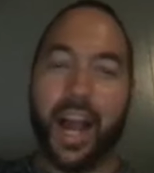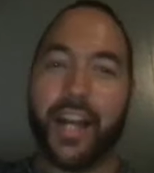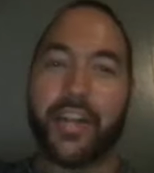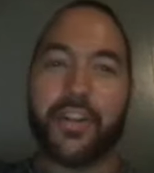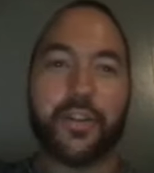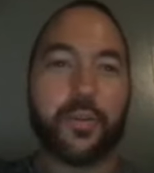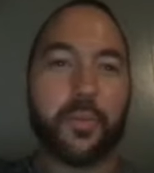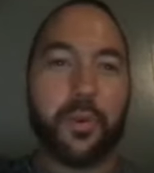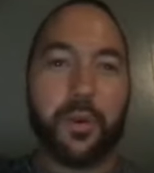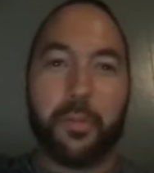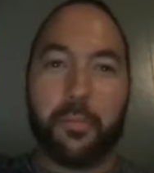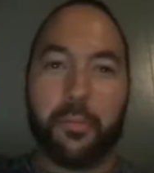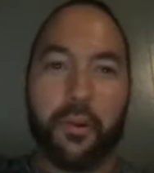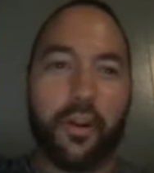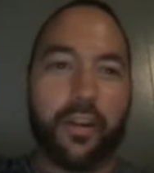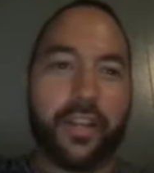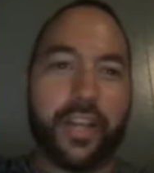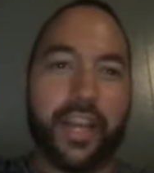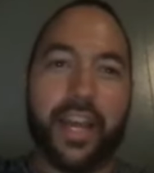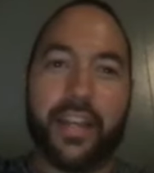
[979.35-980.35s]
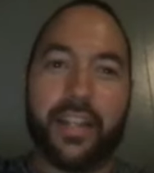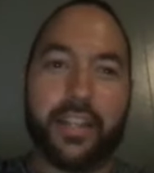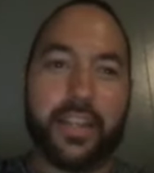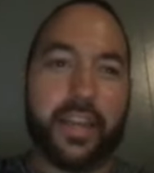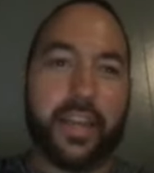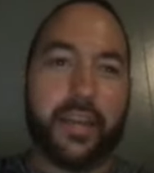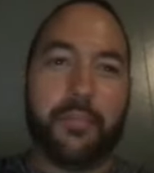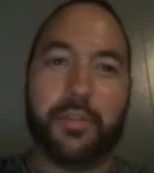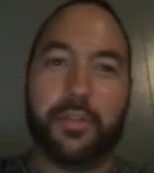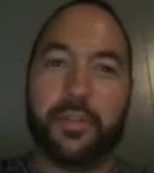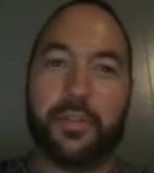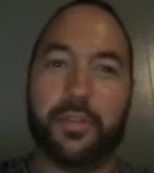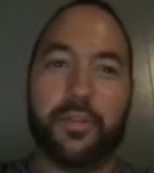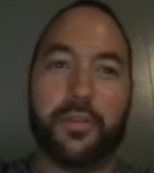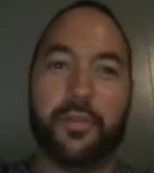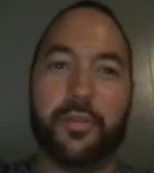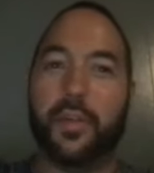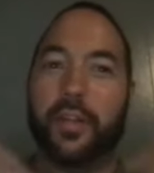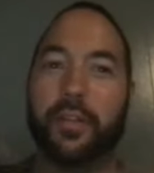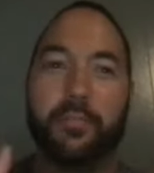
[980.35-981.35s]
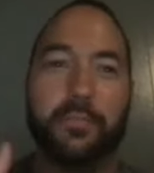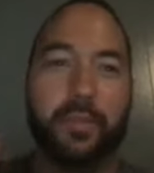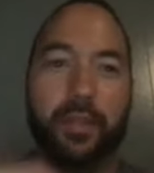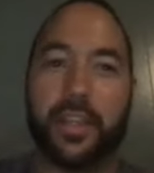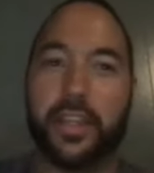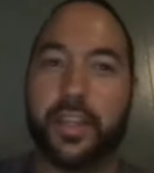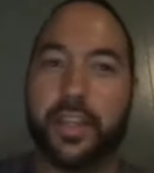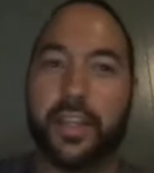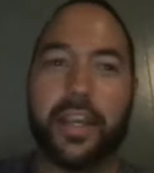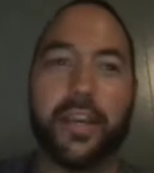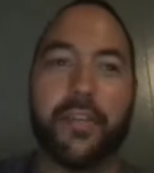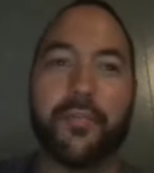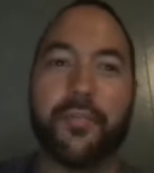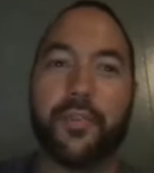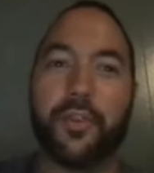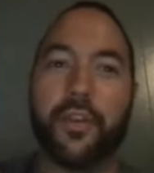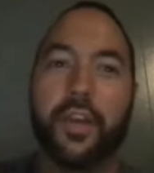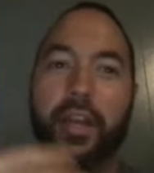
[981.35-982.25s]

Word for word: I just want to broadcast games and do and give the